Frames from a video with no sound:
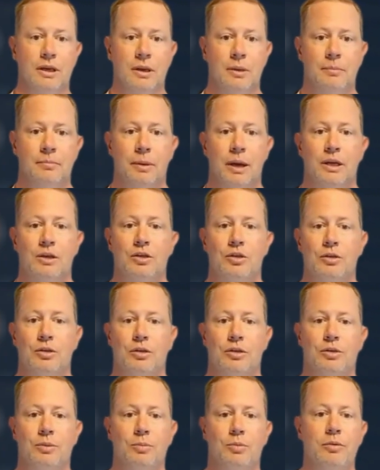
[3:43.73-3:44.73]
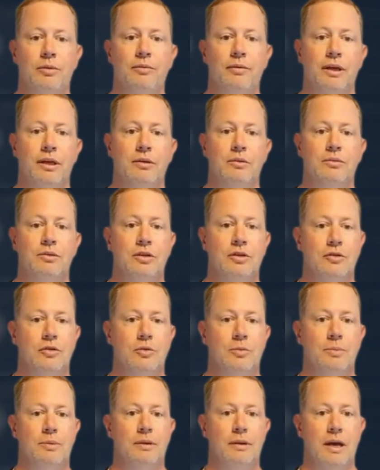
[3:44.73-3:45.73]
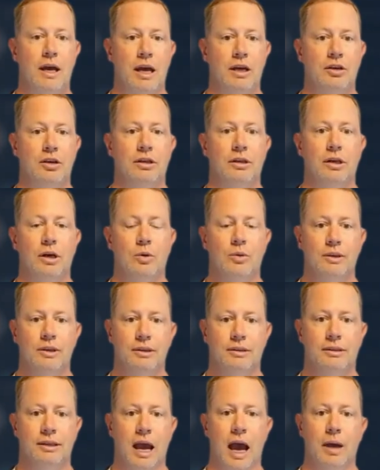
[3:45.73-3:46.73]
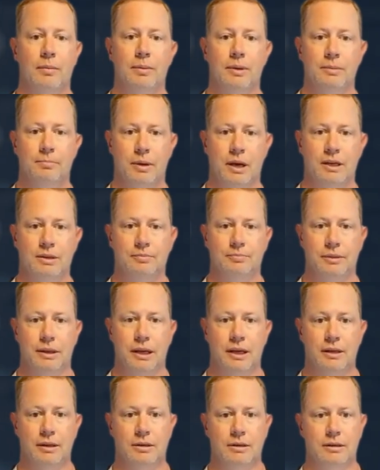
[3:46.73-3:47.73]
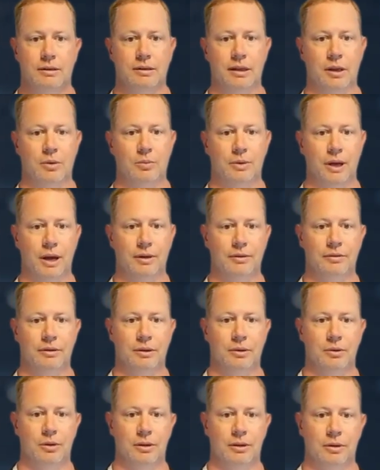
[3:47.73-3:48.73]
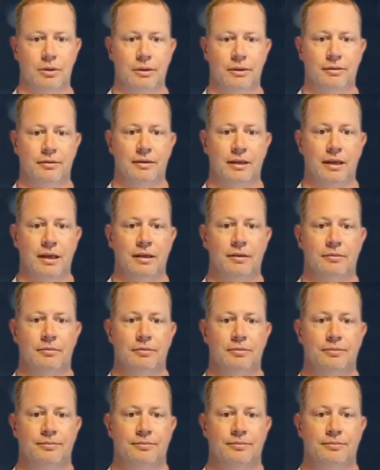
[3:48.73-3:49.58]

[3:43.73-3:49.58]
Make sure your support videos are grouped logically within topic-based playlists like we covered in our third video.